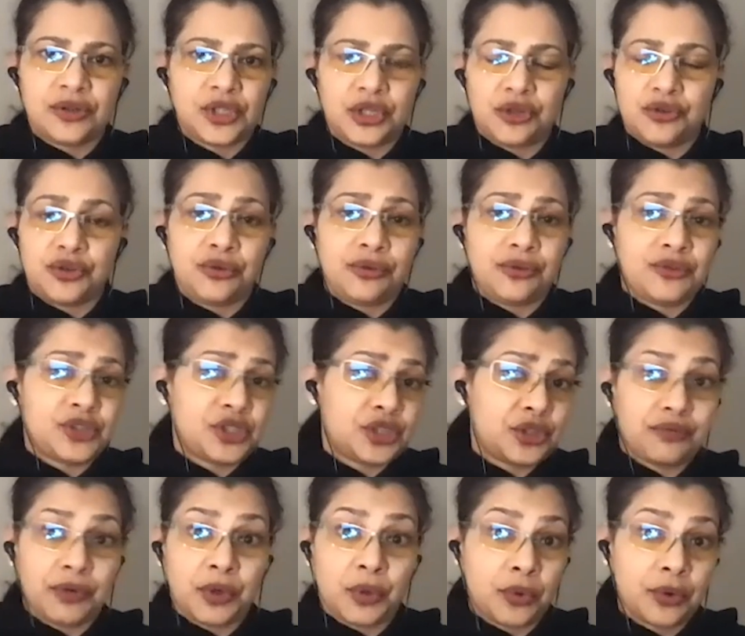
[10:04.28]
you know, two thirds to
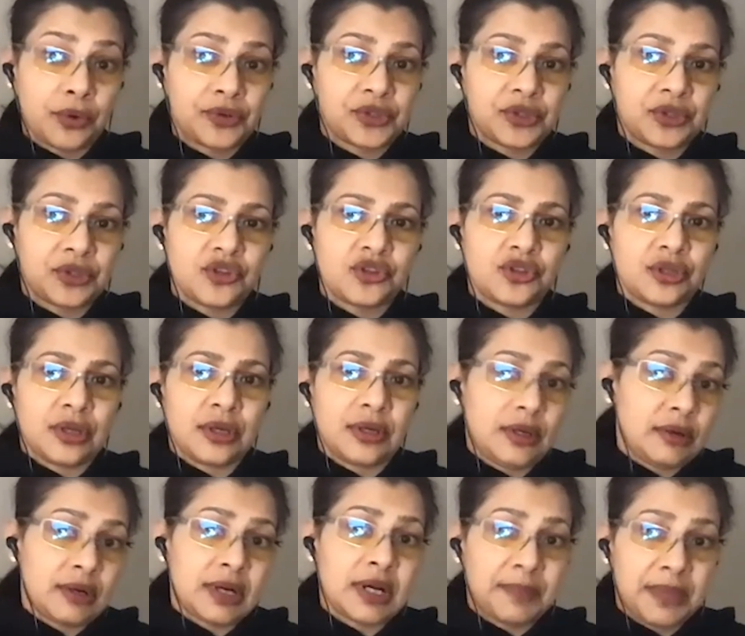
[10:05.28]
three quarters of the you know,
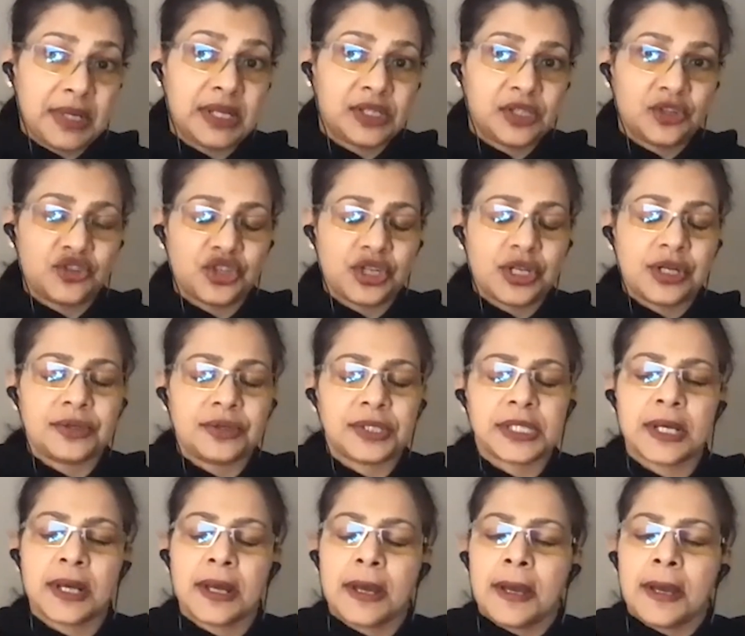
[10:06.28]
company's engineers.